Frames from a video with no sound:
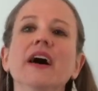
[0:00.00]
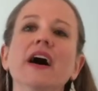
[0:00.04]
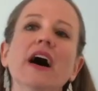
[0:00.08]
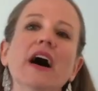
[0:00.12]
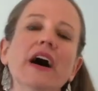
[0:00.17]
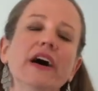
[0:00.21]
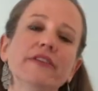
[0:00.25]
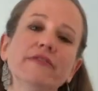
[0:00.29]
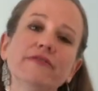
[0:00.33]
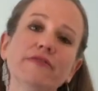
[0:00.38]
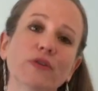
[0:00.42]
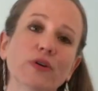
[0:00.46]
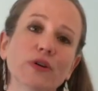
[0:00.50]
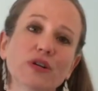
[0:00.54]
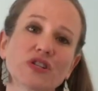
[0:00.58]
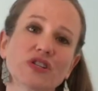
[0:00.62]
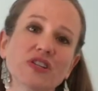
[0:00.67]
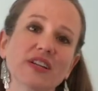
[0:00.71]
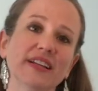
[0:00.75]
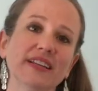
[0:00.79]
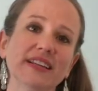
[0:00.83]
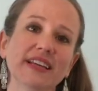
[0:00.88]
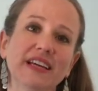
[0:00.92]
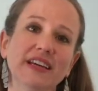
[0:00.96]

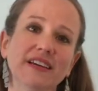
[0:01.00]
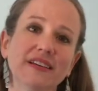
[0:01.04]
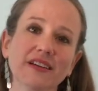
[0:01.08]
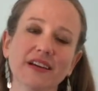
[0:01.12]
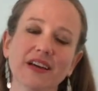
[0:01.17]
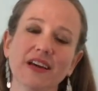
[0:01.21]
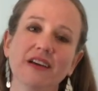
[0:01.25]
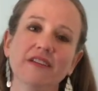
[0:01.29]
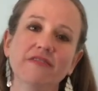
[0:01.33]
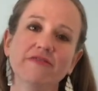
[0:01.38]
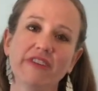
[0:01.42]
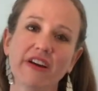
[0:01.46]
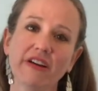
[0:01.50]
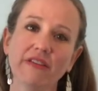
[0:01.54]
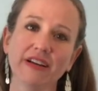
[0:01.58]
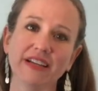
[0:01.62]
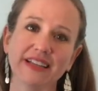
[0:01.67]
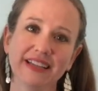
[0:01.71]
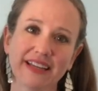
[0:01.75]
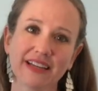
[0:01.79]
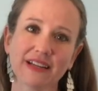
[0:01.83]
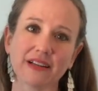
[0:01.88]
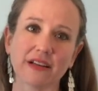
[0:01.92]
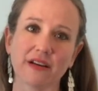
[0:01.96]
Unfortunately, very
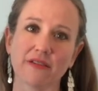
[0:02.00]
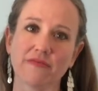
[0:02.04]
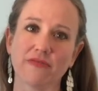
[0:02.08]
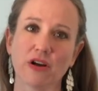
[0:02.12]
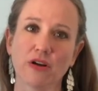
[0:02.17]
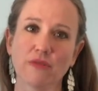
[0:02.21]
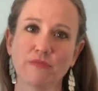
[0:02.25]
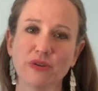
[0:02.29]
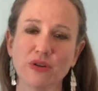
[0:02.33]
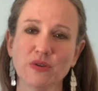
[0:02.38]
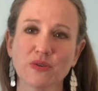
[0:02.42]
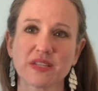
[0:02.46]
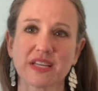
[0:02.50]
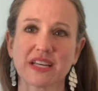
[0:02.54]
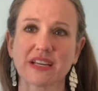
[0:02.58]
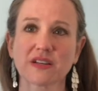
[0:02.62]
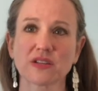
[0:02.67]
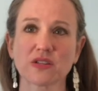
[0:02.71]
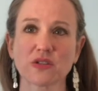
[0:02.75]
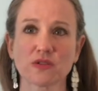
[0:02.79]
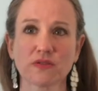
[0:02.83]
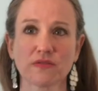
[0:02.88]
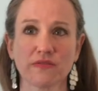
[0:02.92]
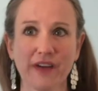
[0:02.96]
little of her music
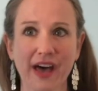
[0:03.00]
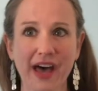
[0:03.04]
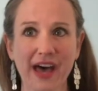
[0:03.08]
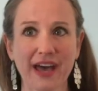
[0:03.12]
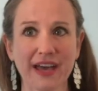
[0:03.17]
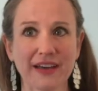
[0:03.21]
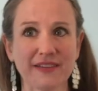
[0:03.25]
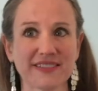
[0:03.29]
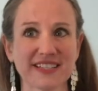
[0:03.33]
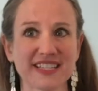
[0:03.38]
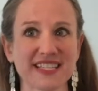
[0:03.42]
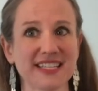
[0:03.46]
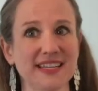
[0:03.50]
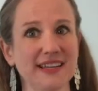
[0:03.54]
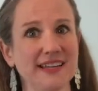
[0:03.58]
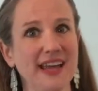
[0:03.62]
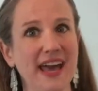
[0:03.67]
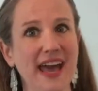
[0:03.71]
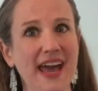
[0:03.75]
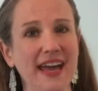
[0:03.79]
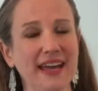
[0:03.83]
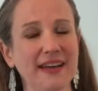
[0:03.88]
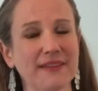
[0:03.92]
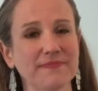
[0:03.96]
survives
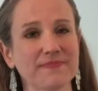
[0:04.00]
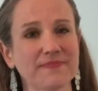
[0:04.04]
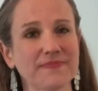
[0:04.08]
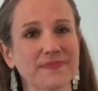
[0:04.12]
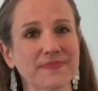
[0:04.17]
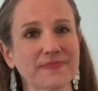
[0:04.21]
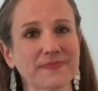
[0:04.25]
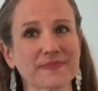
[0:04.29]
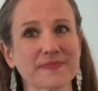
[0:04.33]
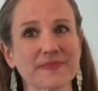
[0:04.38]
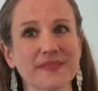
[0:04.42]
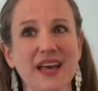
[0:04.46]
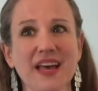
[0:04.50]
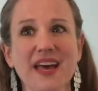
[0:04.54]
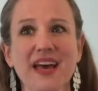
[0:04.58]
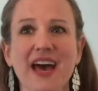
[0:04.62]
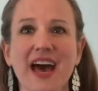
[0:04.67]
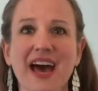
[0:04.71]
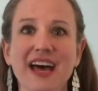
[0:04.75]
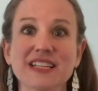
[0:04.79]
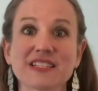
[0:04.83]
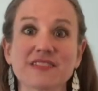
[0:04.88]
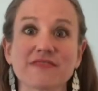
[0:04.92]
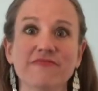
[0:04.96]
today.
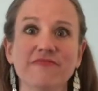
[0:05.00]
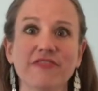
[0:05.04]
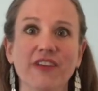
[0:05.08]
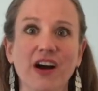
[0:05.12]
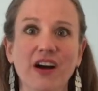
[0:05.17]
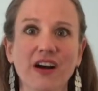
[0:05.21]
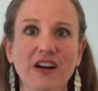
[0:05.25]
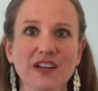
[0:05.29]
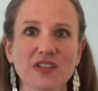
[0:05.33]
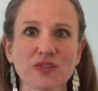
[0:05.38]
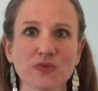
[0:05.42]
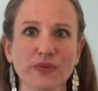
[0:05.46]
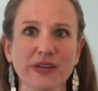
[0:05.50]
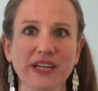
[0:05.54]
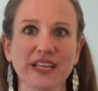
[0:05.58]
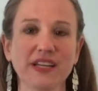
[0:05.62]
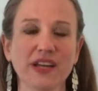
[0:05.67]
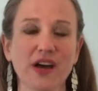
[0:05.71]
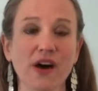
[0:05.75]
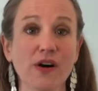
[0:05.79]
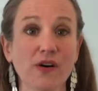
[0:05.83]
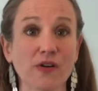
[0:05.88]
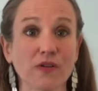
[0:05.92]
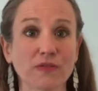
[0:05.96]
As far as we
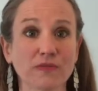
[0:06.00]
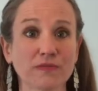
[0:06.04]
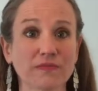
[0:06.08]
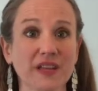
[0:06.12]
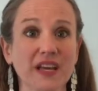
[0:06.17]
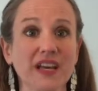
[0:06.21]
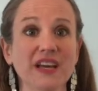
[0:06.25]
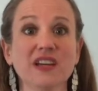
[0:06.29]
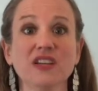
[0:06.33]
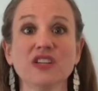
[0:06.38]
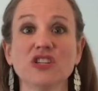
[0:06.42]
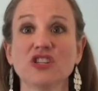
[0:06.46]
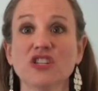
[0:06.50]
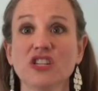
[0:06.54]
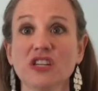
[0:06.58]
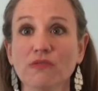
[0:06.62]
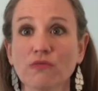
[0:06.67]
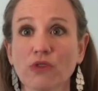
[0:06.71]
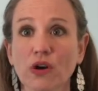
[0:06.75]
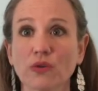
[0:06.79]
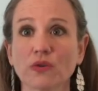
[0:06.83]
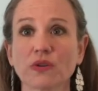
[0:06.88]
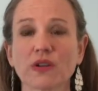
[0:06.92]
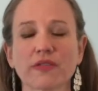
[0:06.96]
know, she
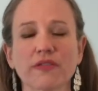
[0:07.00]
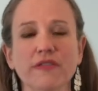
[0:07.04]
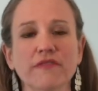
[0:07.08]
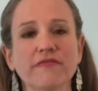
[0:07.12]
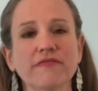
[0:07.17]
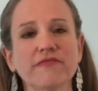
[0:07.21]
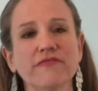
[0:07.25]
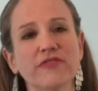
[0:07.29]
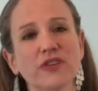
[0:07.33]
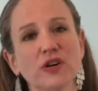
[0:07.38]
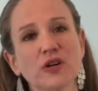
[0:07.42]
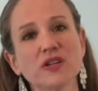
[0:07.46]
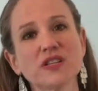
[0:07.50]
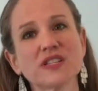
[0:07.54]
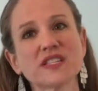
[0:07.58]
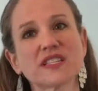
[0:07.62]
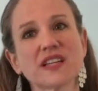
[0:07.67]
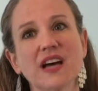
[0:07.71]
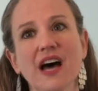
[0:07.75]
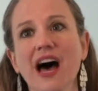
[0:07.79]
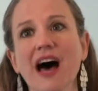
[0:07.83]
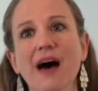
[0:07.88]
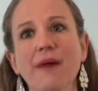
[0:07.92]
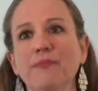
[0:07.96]
wrote the first
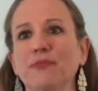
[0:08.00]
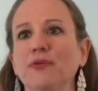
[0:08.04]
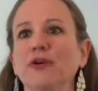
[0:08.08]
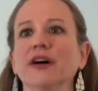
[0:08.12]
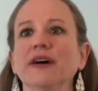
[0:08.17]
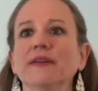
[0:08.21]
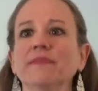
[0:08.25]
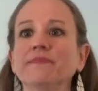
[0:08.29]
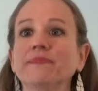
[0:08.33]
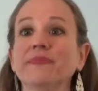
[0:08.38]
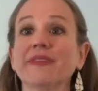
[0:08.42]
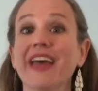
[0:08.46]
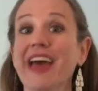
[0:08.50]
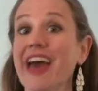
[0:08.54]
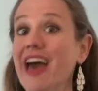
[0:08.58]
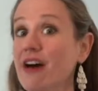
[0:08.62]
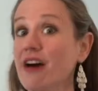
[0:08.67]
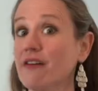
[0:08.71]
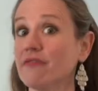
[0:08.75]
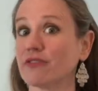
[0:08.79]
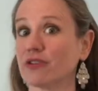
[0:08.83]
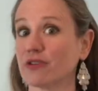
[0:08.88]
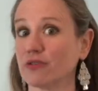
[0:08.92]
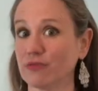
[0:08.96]
opera
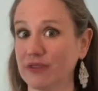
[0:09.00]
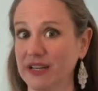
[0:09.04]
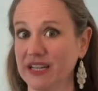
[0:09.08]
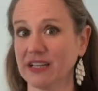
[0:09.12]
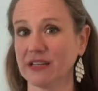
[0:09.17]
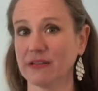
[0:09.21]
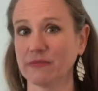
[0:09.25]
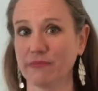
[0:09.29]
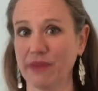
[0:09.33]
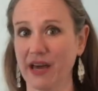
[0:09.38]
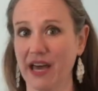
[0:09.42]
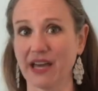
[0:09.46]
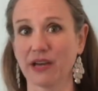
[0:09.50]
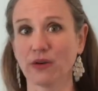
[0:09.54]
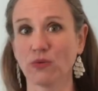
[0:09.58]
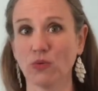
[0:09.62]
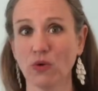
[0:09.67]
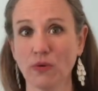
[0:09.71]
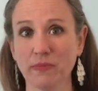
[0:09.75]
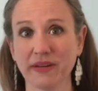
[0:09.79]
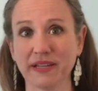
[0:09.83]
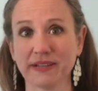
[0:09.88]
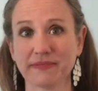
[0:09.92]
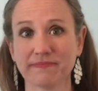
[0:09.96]
ever written by a
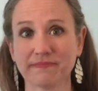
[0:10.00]
woman.